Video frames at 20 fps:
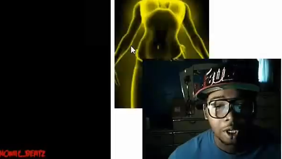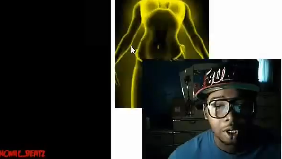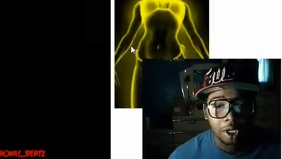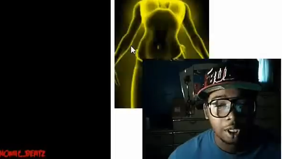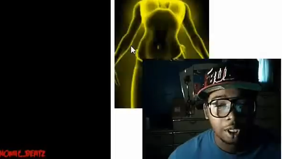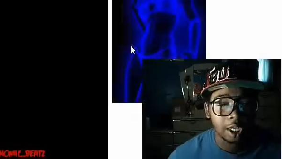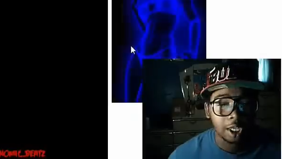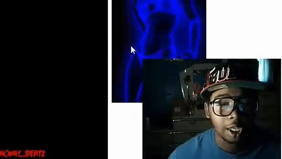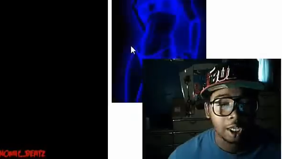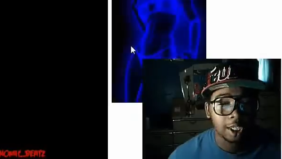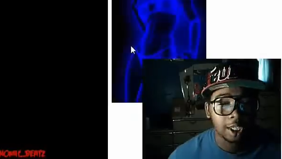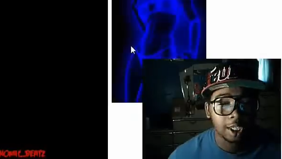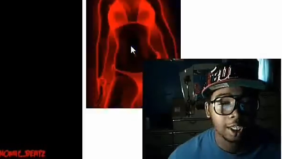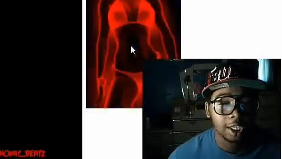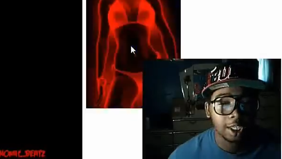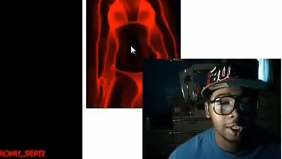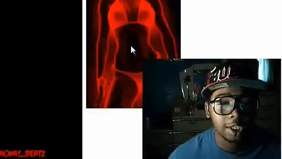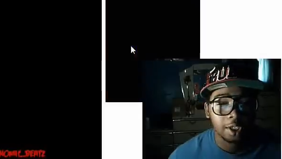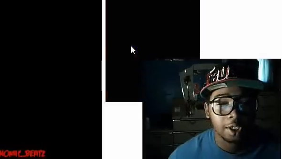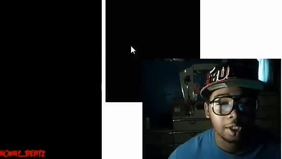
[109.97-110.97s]
See, it's this.
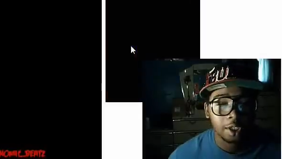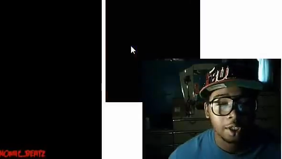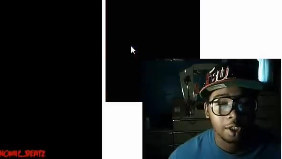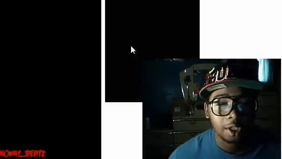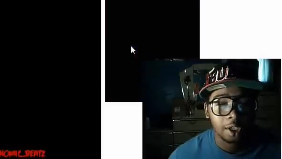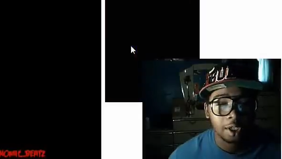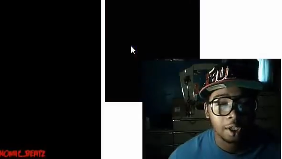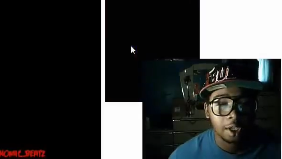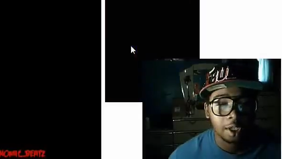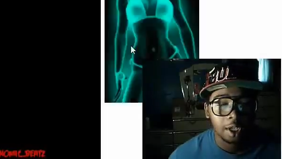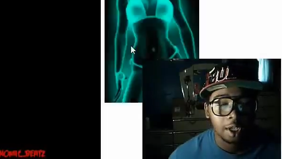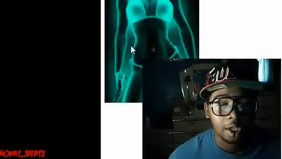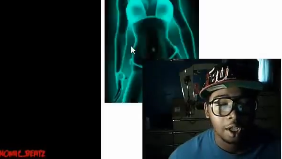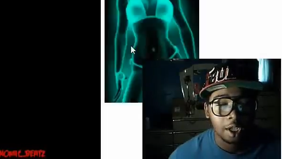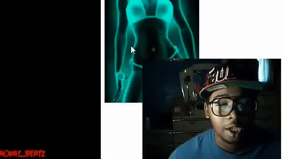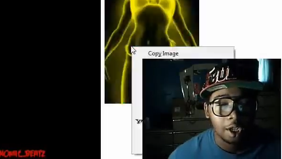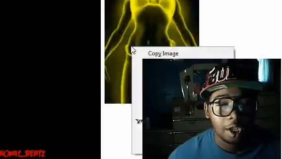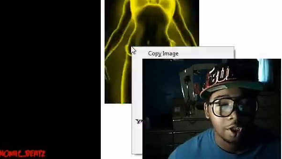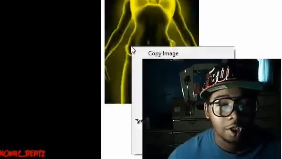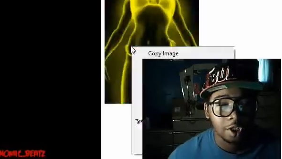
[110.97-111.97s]

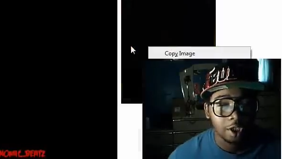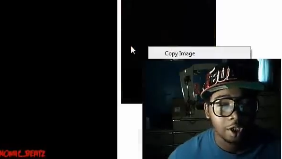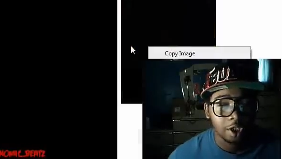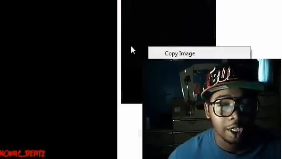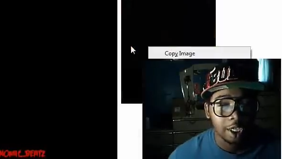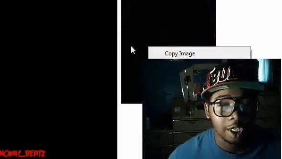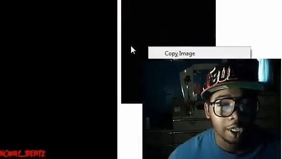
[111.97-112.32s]
You're gonna hit